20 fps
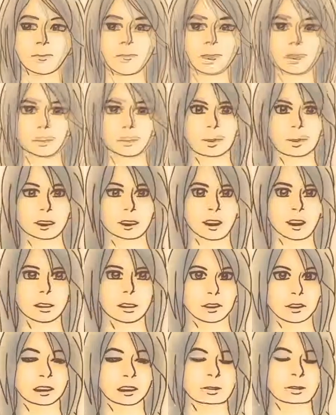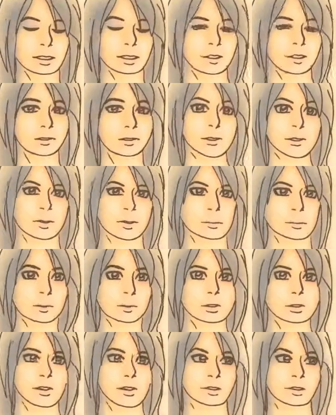That's a nice photo you have there. Oh, you
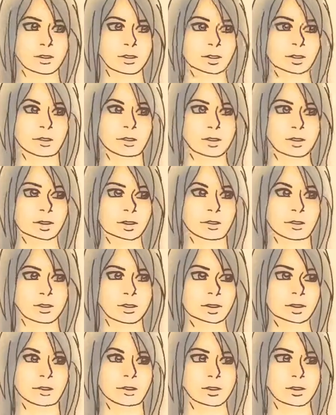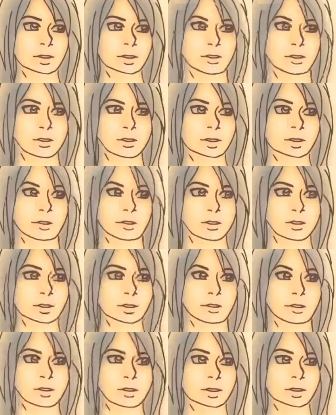mean the one by the mirror? Yeah, the one with the
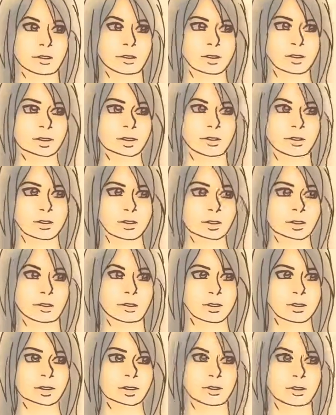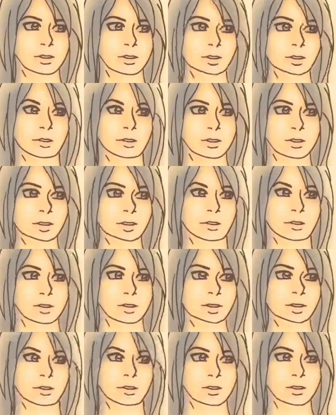guy still beside you. So obvious. I wonder
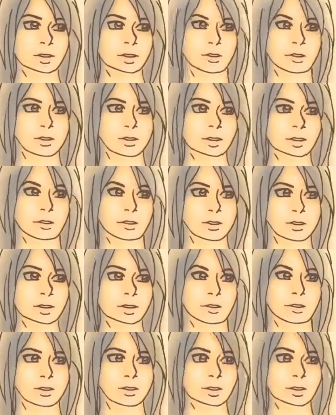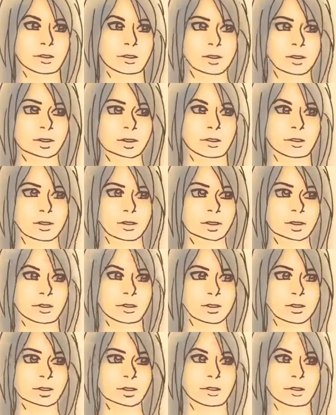who he is. Her dad. There you her go. Very
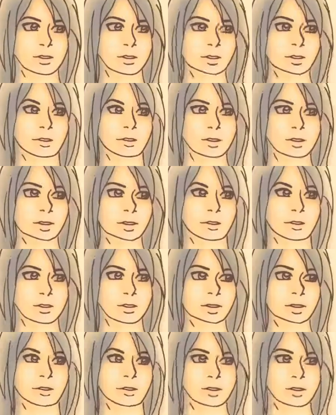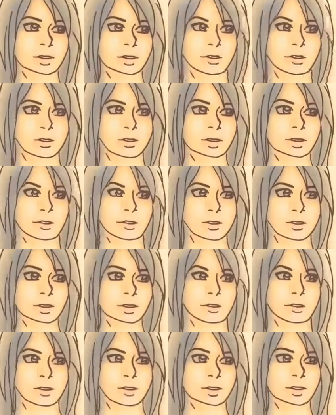young dad. Clearly. It's her very young
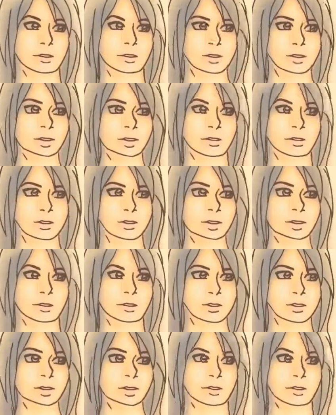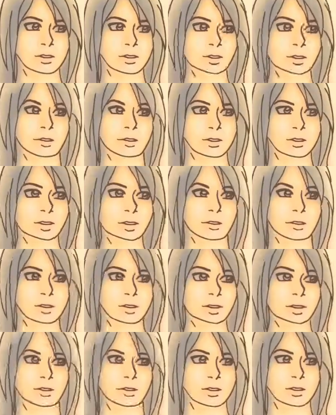dad. I'm gonna ask that.
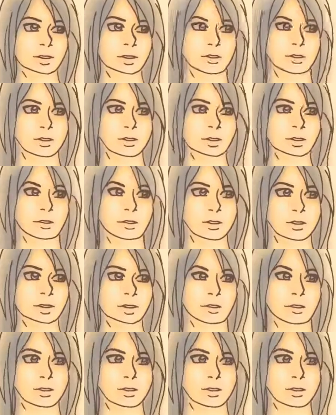Is he your dad?